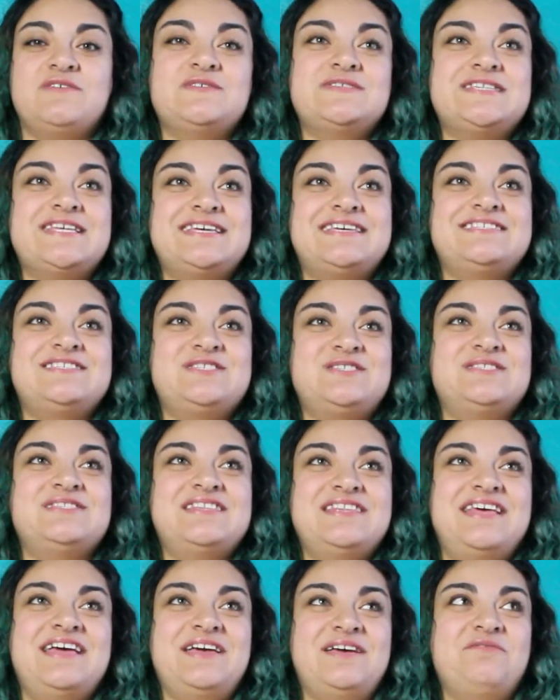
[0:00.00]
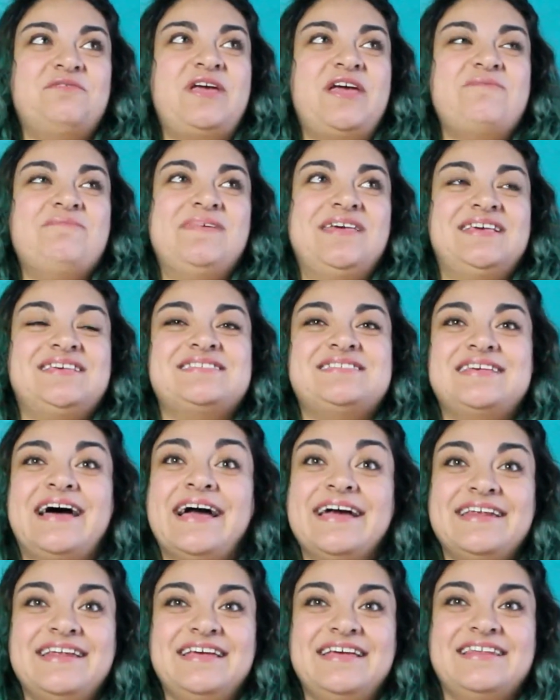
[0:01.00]
It was like, it gave me
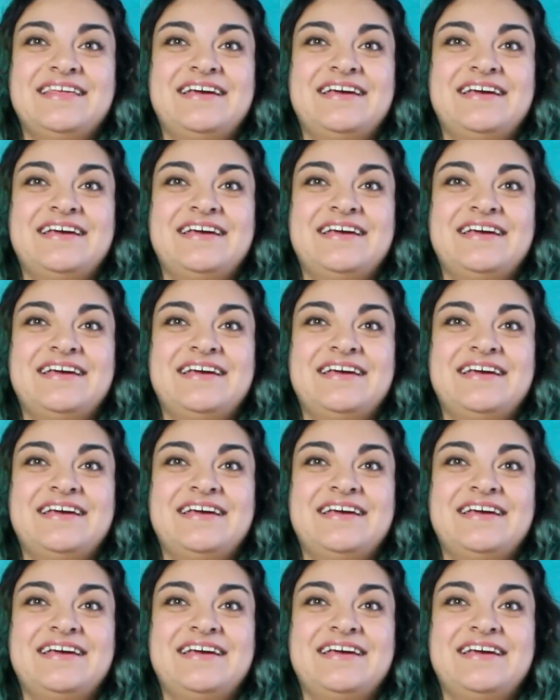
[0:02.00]
anxiety.